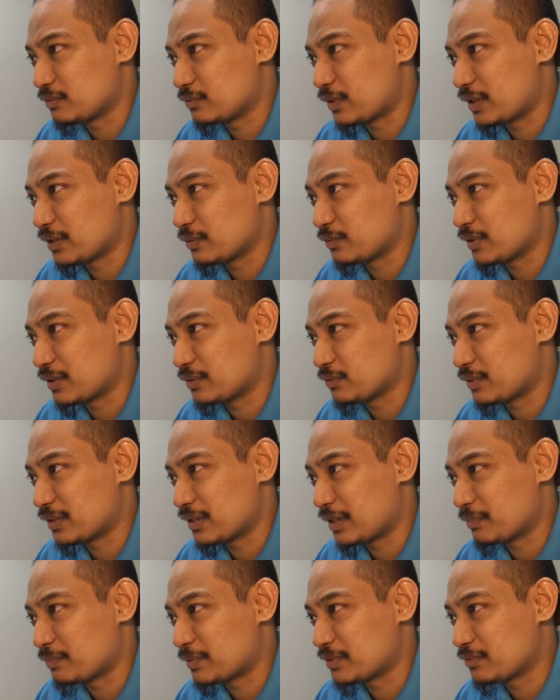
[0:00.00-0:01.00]
Why? What
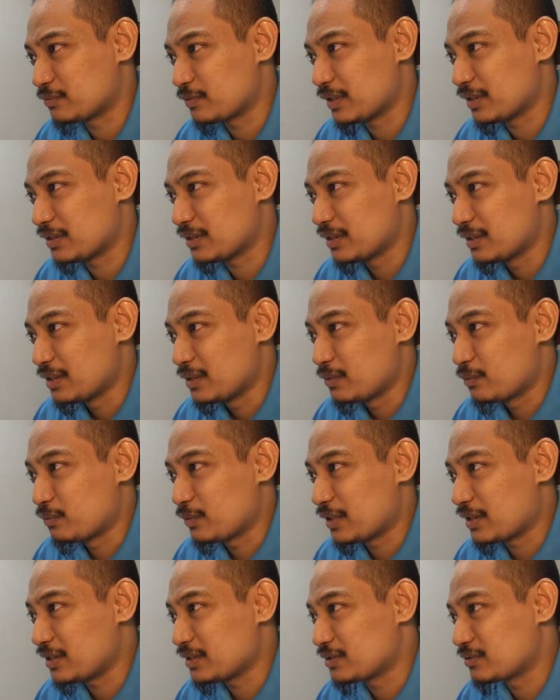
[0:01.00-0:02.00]
happened?
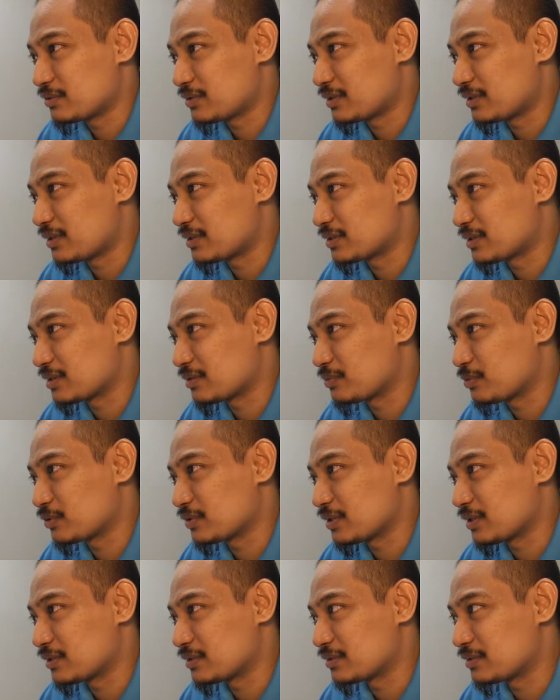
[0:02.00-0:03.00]
Why Sultan Hassan
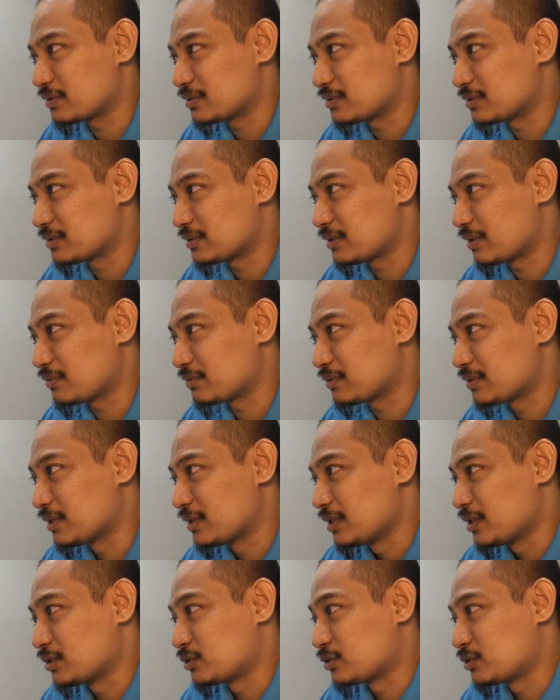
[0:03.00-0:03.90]
al-Bolkiah is down?